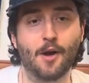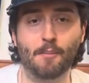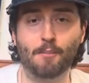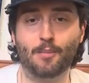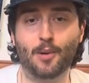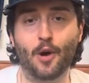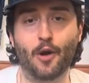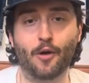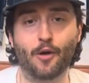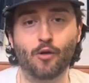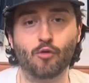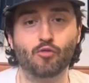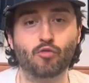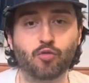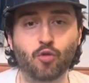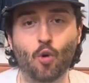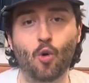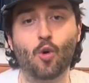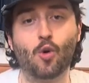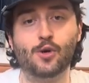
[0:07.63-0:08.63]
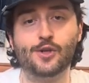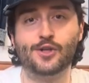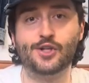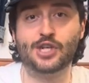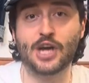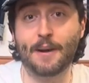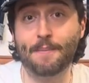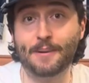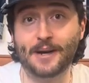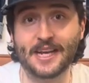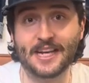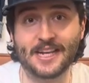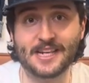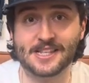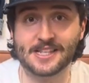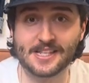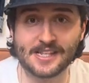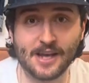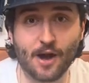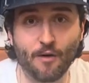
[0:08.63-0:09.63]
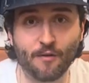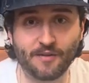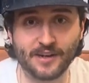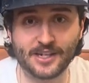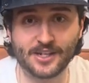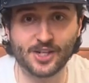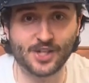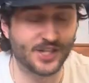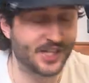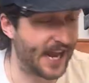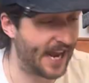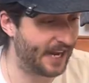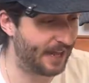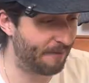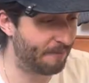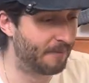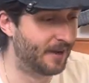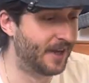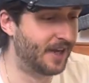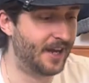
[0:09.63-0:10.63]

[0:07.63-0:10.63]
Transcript: but raw Japanese selvage denim.